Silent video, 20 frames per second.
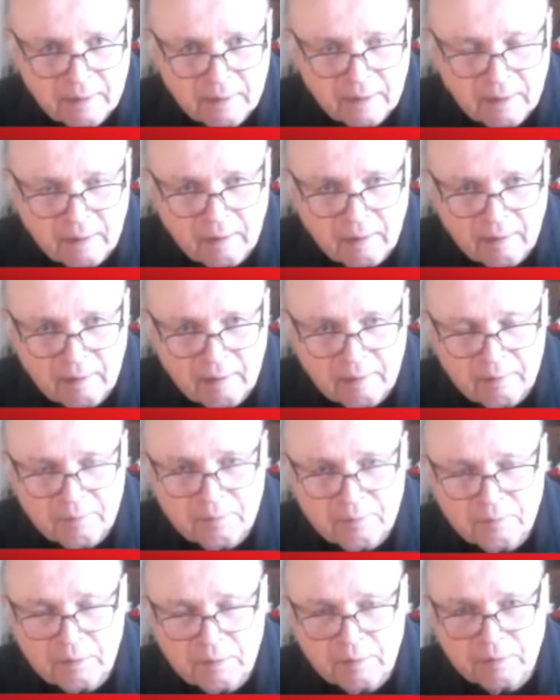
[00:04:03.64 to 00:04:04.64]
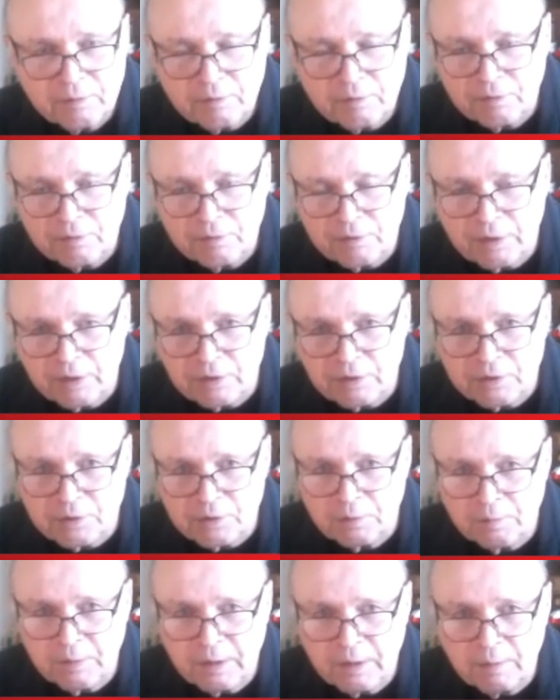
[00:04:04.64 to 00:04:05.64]
it says
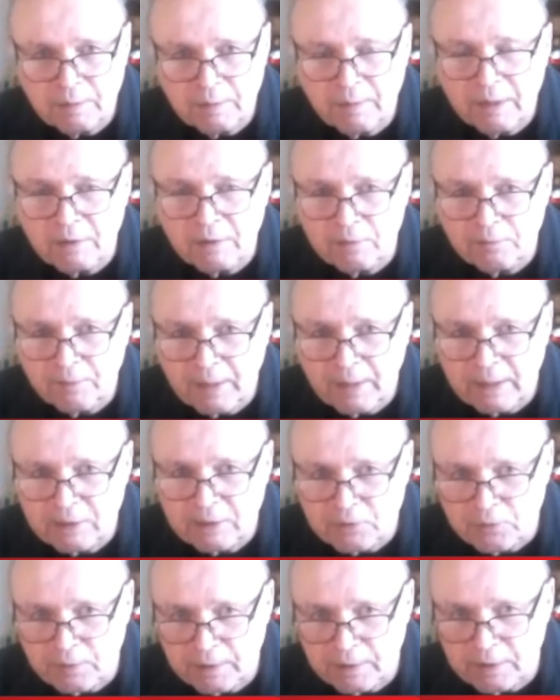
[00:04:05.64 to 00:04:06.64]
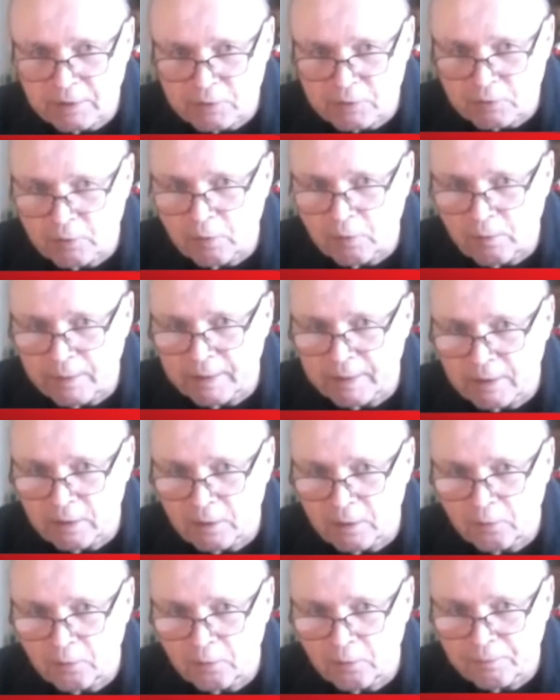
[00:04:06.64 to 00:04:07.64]
to me manufacturing is growing a
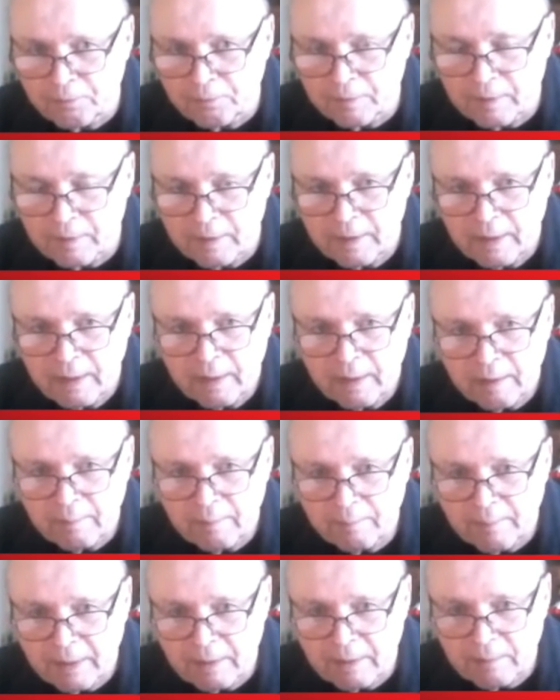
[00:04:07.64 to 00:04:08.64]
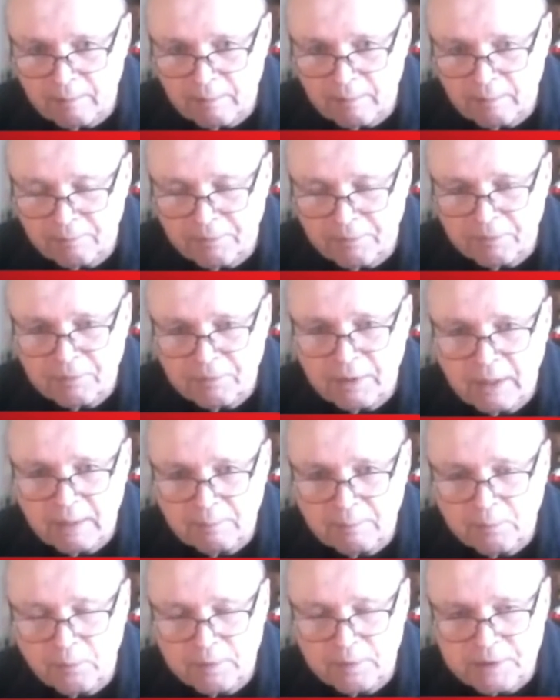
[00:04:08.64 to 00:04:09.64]
little.
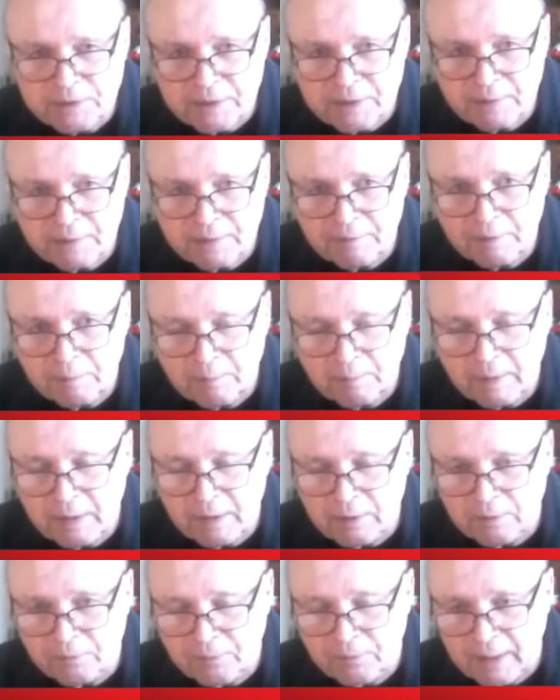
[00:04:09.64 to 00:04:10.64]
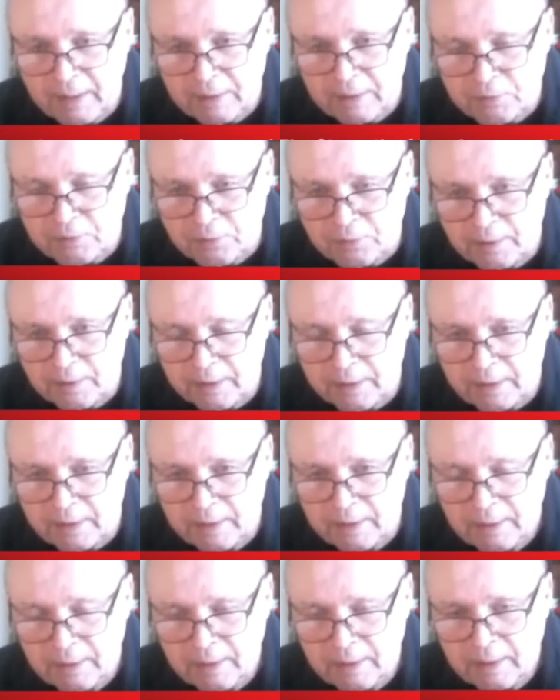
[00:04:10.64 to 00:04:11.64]
58.7 in manufacturing
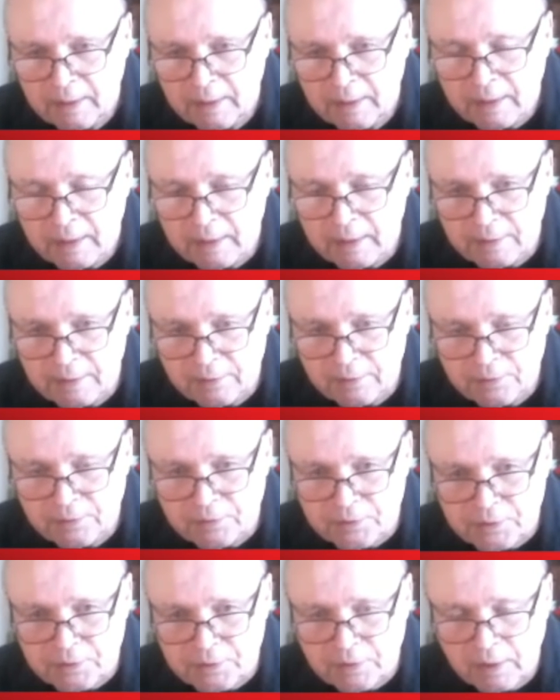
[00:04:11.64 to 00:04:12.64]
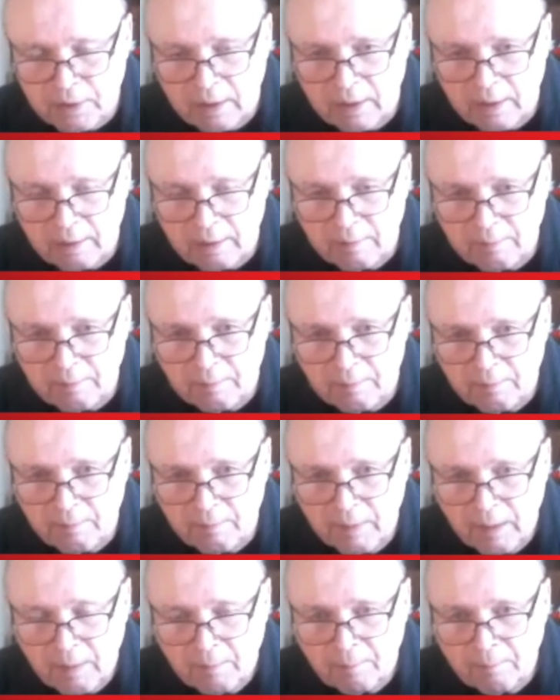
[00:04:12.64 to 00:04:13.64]
is
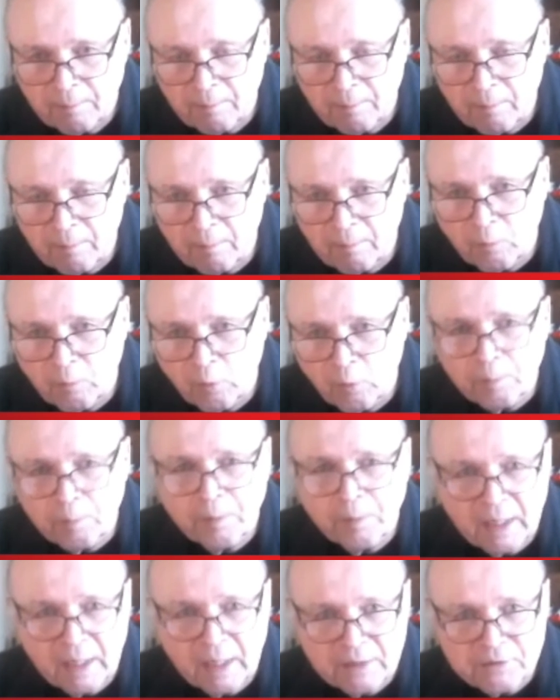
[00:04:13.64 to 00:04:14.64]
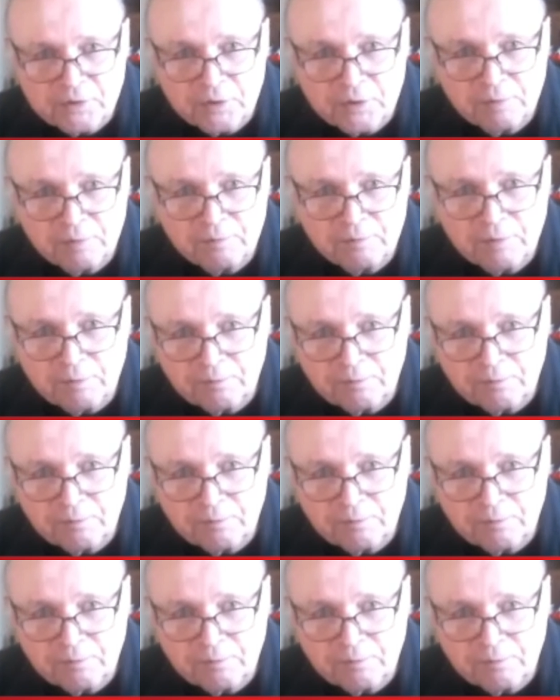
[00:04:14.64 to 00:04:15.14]
more positive than